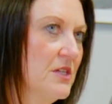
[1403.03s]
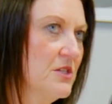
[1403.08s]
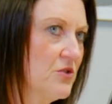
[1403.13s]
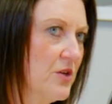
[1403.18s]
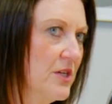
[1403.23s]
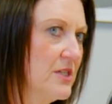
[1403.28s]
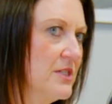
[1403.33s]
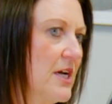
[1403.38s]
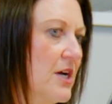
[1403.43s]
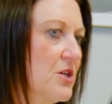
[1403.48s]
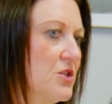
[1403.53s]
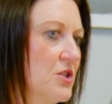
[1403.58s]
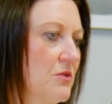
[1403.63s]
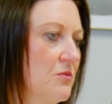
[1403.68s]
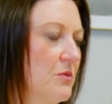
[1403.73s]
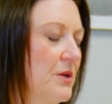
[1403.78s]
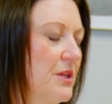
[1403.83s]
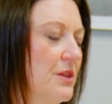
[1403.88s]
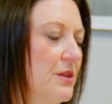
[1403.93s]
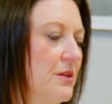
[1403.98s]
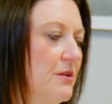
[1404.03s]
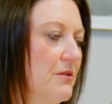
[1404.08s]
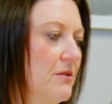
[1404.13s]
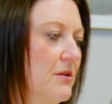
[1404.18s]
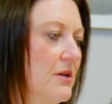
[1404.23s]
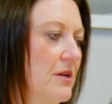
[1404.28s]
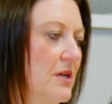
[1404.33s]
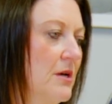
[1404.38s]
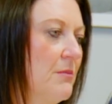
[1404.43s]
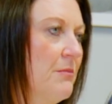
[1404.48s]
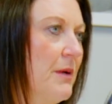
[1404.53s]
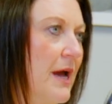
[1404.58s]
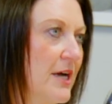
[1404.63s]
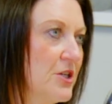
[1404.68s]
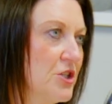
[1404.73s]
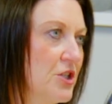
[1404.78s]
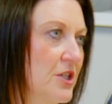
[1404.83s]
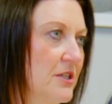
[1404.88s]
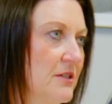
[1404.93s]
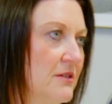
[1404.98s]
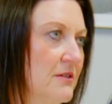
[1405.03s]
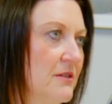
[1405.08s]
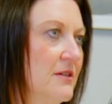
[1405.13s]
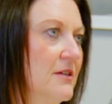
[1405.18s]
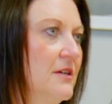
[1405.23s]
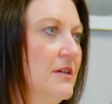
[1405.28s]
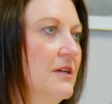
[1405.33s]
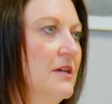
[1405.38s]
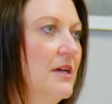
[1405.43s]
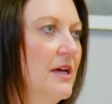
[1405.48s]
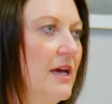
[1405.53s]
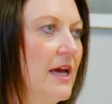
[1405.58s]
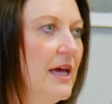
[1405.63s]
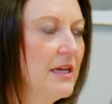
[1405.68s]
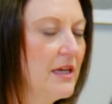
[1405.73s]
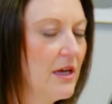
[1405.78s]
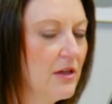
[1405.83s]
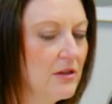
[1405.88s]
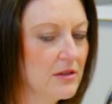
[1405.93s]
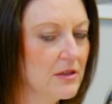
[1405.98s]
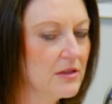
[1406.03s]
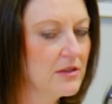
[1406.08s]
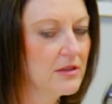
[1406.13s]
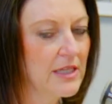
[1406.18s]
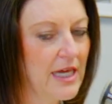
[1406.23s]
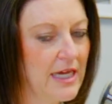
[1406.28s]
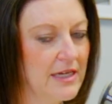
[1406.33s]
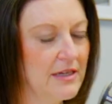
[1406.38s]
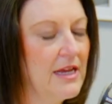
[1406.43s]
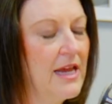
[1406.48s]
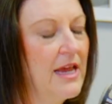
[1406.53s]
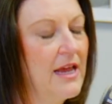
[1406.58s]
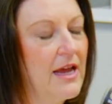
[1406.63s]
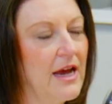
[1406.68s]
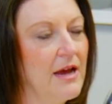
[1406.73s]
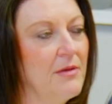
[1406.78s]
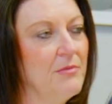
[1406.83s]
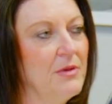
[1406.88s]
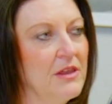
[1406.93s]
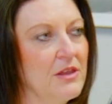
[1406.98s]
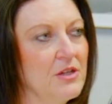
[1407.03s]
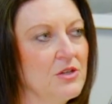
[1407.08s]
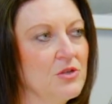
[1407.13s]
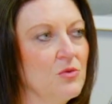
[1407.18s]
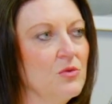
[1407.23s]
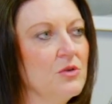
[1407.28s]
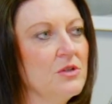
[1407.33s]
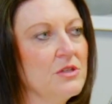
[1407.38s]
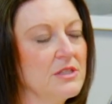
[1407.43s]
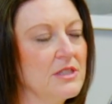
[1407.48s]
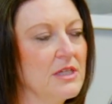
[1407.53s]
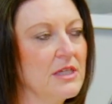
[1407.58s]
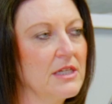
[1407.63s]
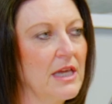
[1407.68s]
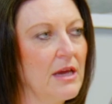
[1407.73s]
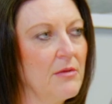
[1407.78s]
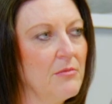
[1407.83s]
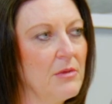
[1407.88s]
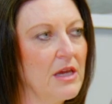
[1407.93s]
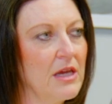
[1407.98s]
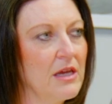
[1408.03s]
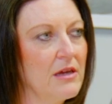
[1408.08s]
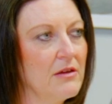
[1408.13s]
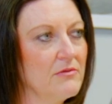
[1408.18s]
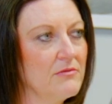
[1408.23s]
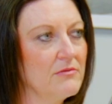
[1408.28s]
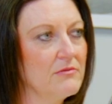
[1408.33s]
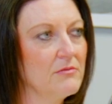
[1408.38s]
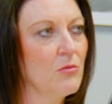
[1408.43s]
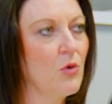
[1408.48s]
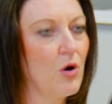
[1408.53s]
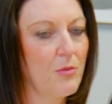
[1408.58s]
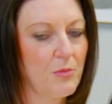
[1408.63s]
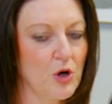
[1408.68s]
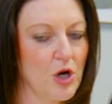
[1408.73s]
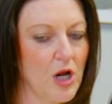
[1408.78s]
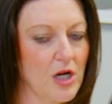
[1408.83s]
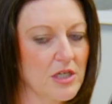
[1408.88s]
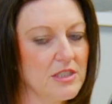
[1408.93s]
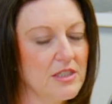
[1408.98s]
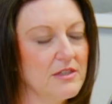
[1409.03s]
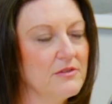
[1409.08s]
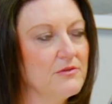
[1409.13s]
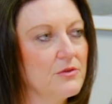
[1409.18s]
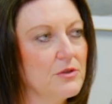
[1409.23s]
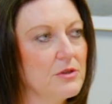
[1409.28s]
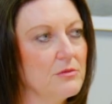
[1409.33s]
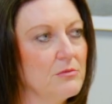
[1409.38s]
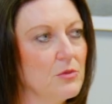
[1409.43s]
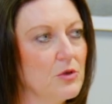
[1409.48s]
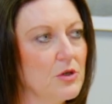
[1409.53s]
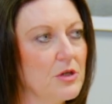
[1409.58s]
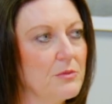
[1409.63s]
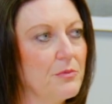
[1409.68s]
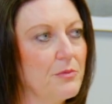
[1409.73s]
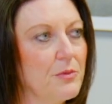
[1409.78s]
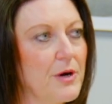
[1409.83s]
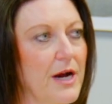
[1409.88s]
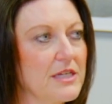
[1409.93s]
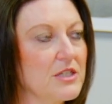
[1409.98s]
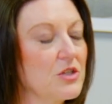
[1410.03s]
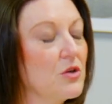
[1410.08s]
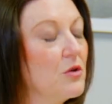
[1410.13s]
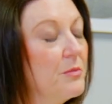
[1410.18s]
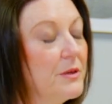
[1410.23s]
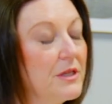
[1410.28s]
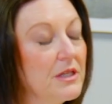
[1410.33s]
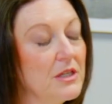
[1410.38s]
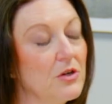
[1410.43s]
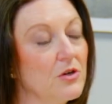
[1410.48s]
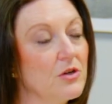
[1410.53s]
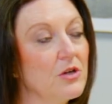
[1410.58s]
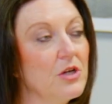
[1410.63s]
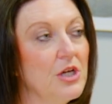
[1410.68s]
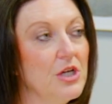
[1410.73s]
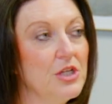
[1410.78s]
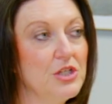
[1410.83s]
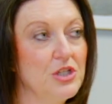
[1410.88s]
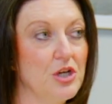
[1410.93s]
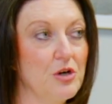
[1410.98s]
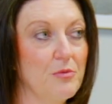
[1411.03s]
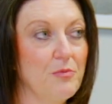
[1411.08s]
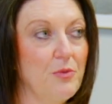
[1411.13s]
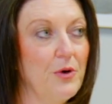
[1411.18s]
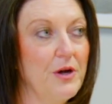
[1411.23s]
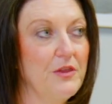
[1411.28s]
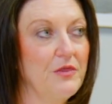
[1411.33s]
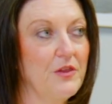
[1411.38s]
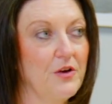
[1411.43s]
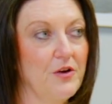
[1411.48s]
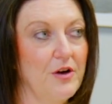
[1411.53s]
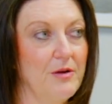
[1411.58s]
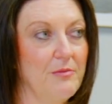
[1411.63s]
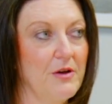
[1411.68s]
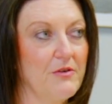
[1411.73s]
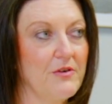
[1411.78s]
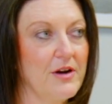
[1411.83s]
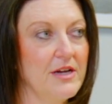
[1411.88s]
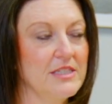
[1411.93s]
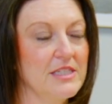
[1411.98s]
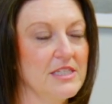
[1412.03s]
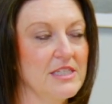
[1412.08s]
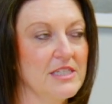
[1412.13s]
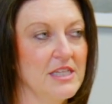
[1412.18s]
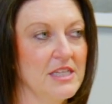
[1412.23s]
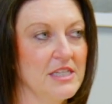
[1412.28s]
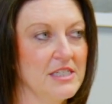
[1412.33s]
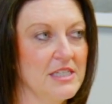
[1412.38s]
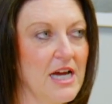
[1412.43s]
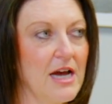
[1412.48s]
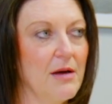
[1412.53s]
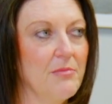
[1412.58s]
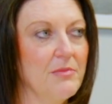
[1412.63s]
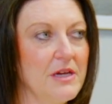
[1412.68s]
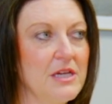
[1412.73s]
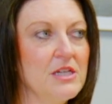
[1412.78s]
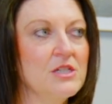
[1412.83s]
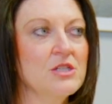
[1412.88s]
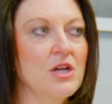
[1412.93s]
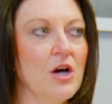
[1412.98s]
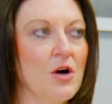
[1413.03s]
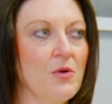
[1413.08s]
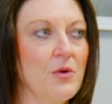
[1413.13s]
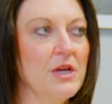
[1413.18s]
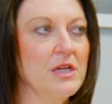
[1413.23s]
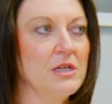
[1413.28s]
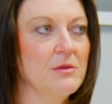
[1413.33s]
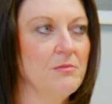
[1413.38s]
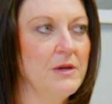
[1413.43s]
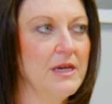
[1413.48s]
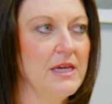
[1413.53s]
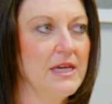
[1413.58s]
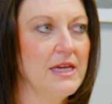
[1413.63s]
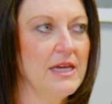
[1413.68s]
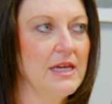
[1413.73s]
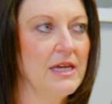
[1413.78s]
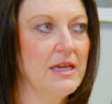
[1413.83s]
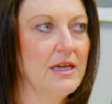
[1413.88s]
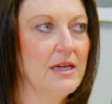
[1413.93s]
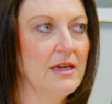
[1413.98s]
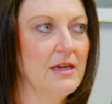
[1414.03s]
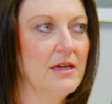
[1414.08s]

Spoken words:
transaction with compassion, and I'll let AI be the tools that get me more productive or more practical. But to your point, the cream that rises to the top is going to be